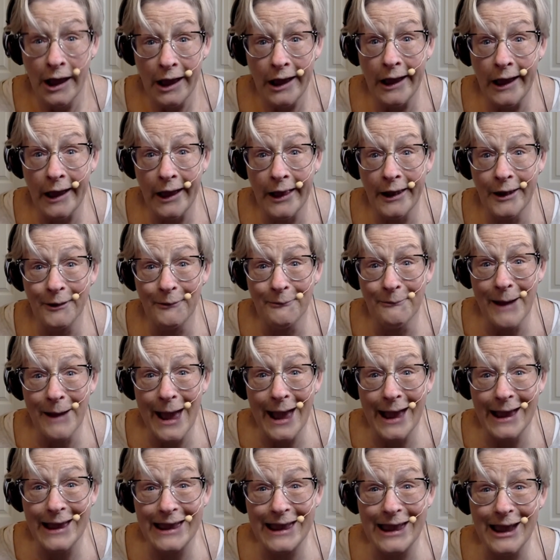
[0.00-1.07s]
It'll
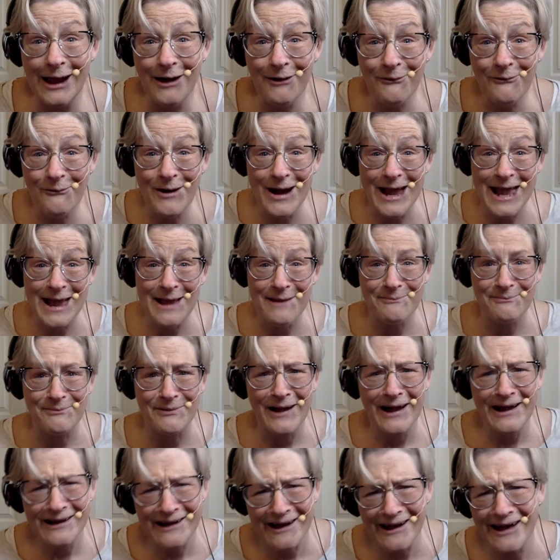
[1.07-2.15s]
make you weep,
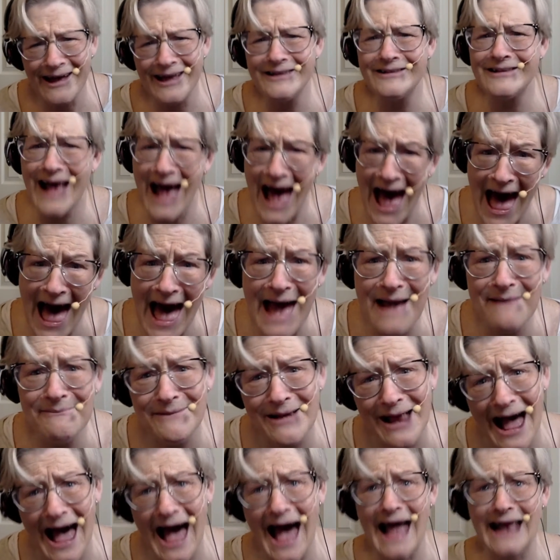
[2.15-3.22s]
'cause
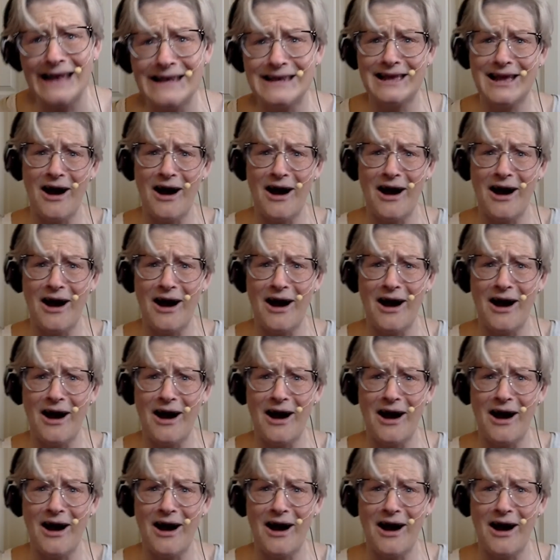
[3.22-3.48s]
I'm not